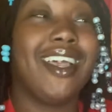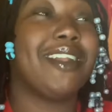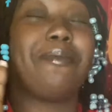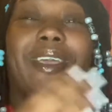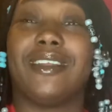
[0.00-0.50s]

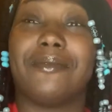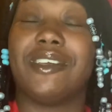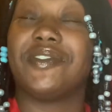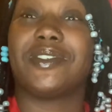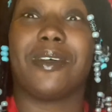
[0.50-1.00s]
the pandemic
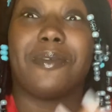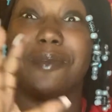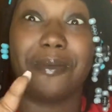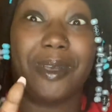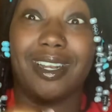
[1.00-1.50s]
even started, but
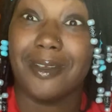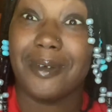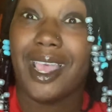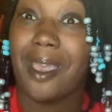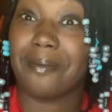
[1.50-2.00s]
when the
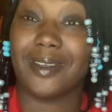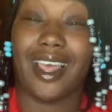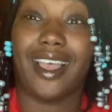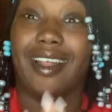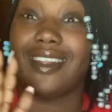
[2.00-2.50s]
pandemic happened,
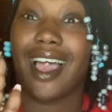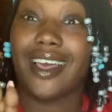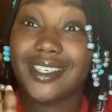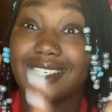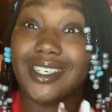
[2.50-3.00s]
like, a
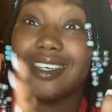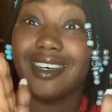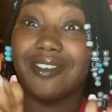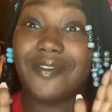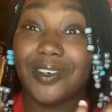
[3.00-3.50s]
lot of shit
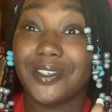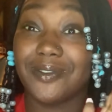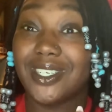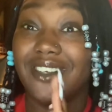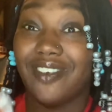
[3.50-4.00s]
unfolded
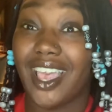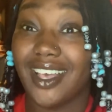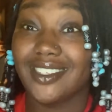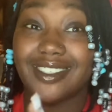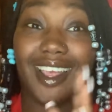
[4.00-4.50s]
really
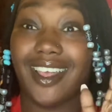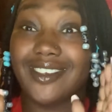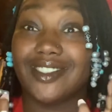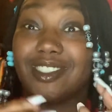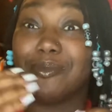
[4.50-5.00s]
fast. Like, it
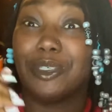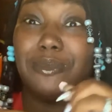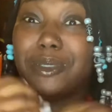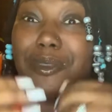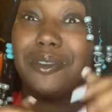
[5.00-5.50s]
was just boom,
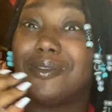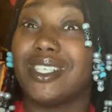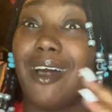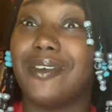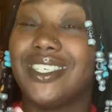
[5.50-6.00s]
boom, boom.
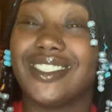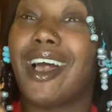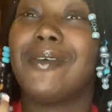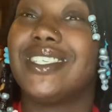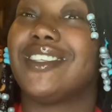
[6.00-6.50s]

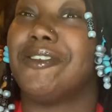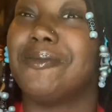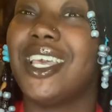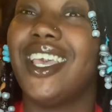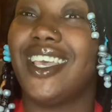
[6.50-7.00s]
always something
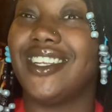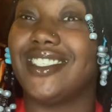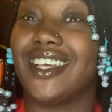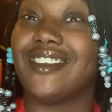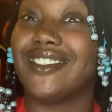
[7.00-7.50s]
in the
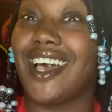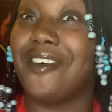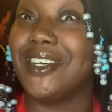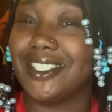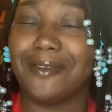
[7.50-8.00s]
sector. It's
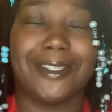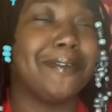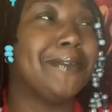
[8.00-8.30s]
always something.